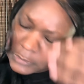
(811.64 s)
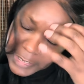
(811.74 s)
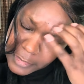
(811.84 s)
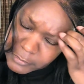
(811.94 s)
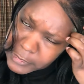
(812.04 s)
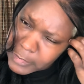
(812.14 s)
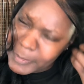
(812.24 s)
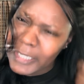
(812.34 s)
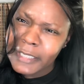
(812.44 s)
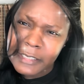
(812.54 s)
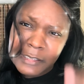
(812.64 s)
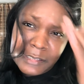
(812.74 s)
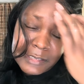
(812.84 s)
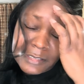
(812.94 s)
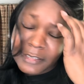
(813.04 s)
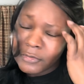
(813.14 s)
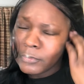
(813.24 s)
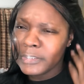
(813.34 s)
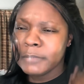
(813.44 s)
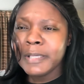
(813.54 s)
Ow, got in my eye. Oh,
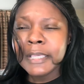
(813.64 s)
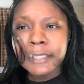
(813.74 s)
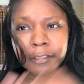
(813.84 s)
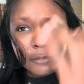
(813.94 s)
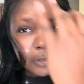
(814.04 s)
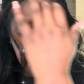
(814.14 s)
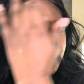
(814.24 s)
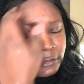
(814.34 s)
it's in my eye. Okay.